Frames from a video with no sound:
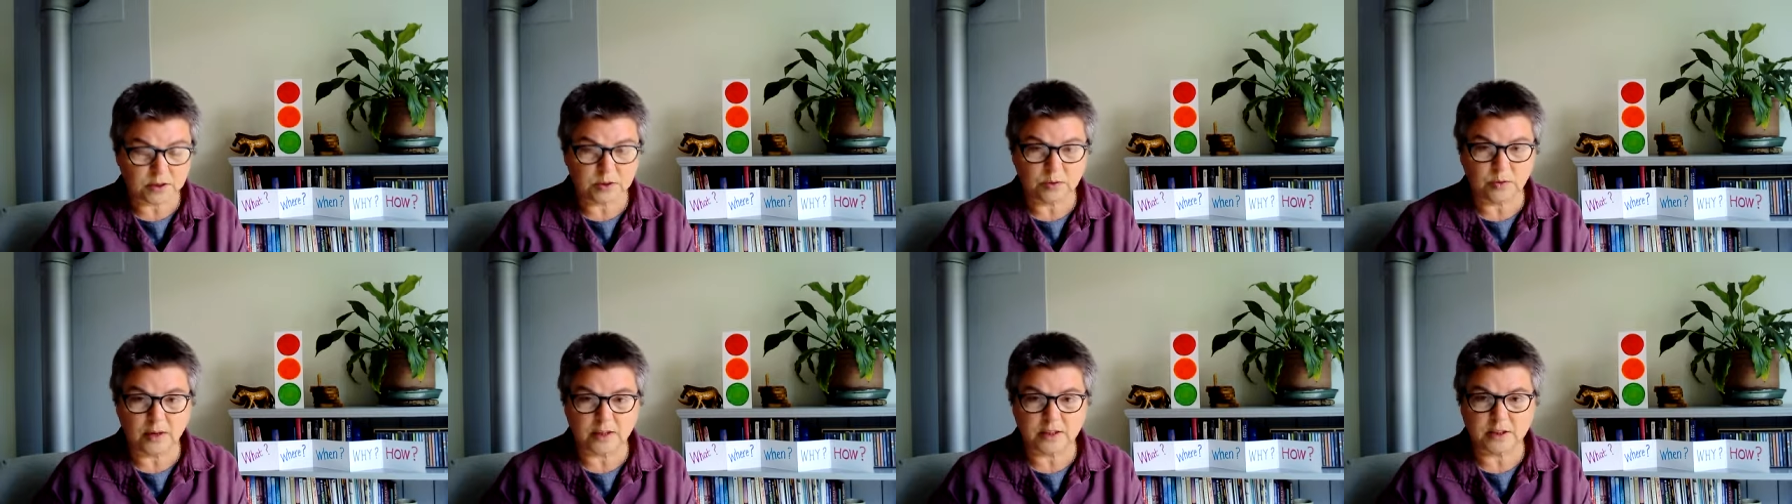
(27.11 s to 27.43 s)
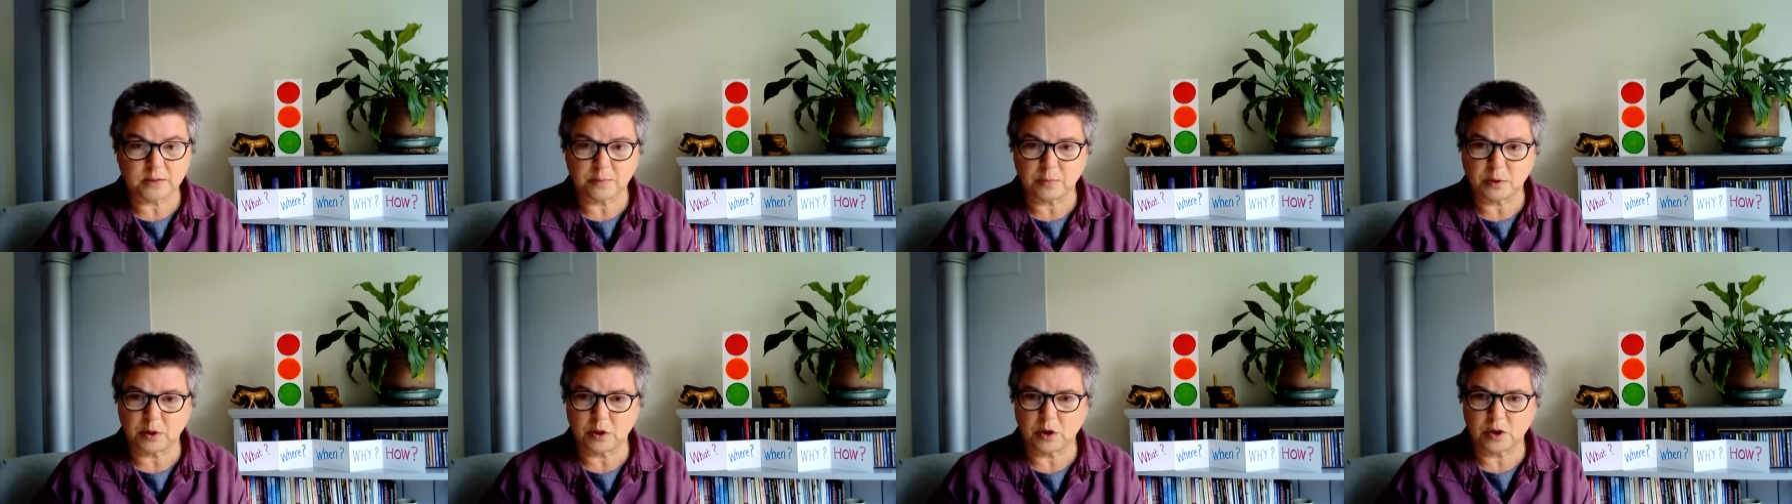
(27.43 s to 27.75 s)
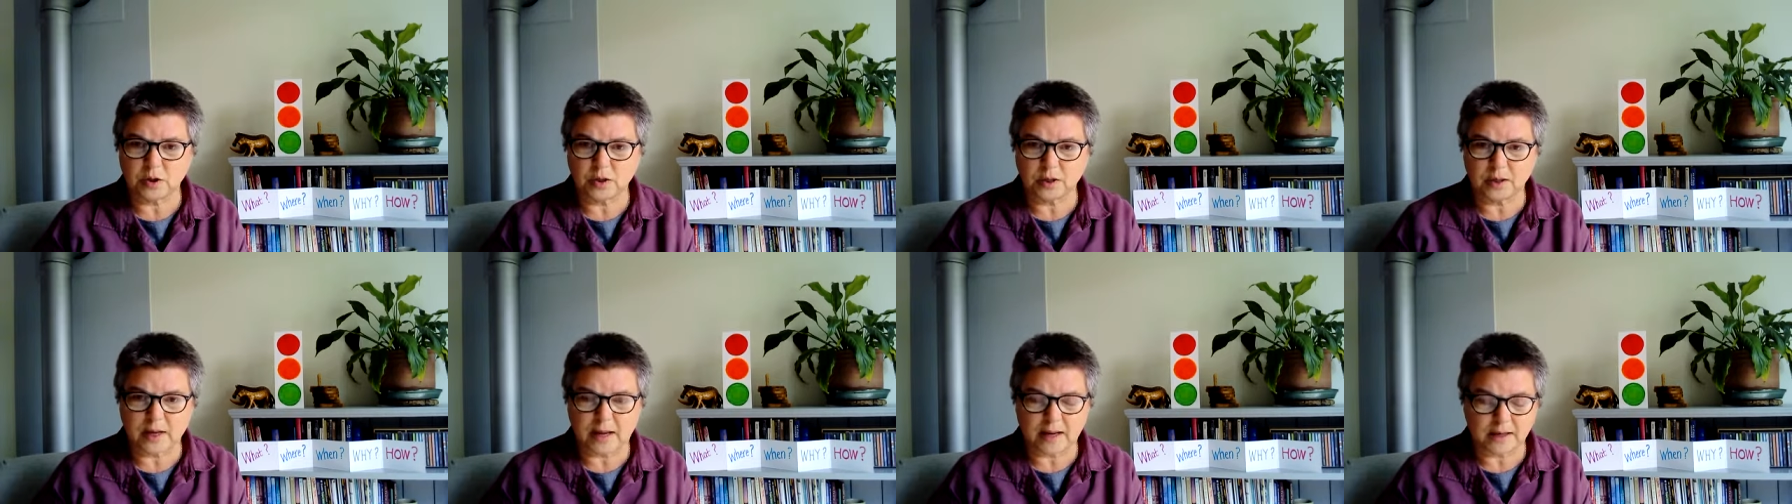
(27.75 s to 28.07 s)
to
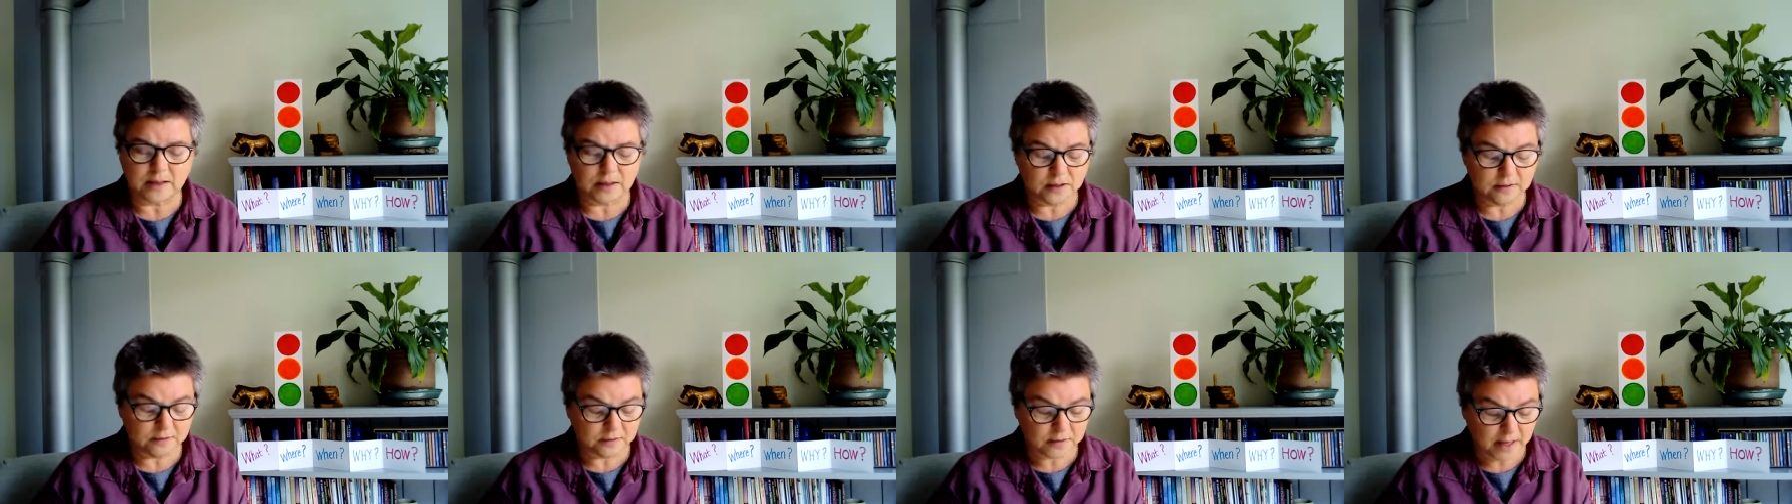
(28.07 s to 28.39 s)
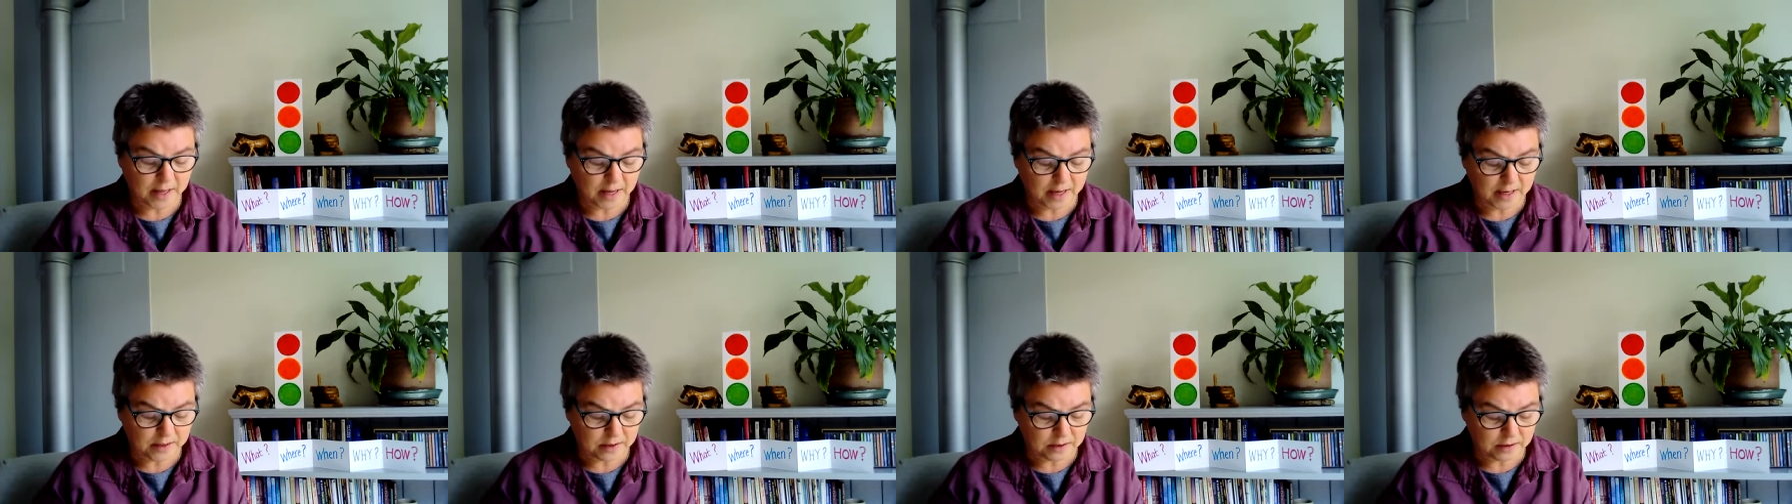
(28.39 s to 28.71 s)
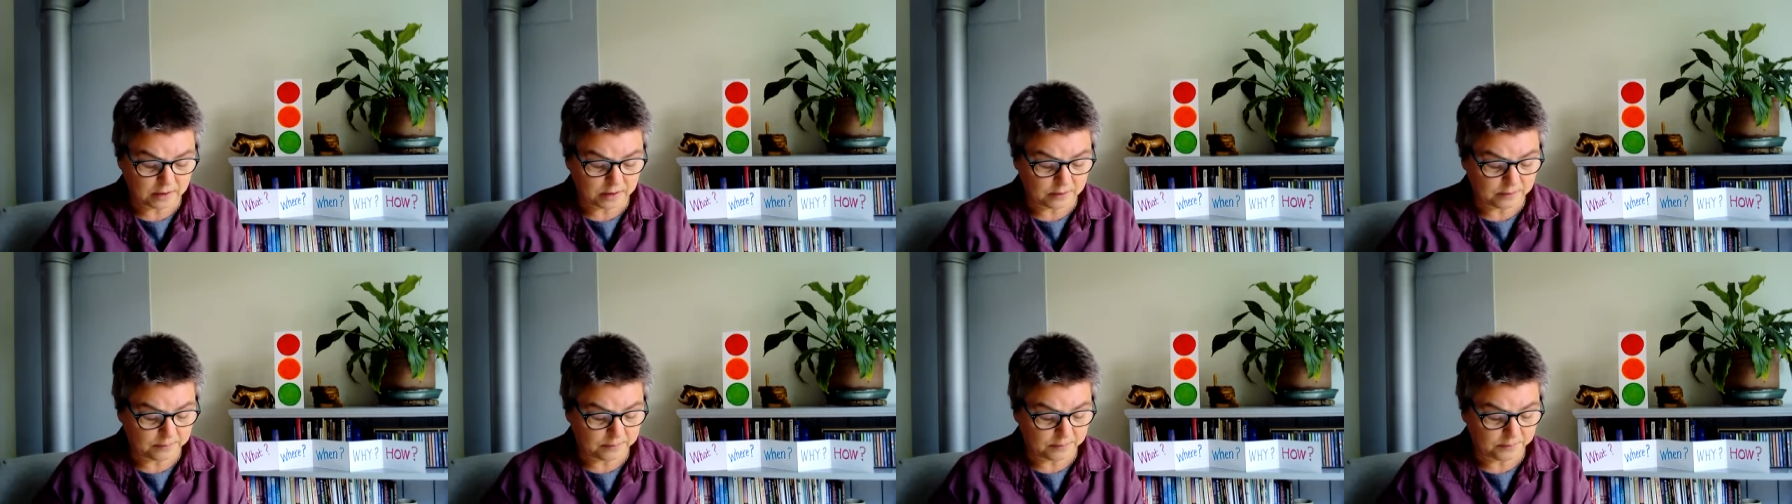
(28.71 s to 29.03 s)
explore the land of
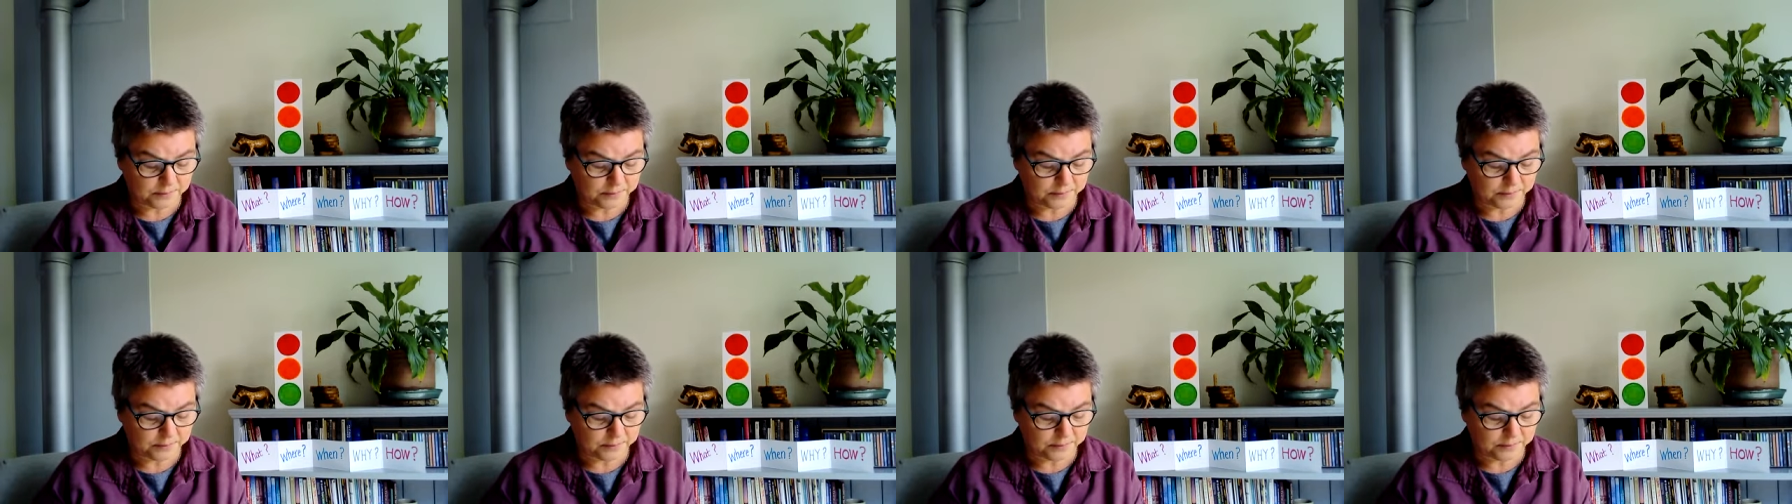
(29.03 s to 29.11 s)
Canaan.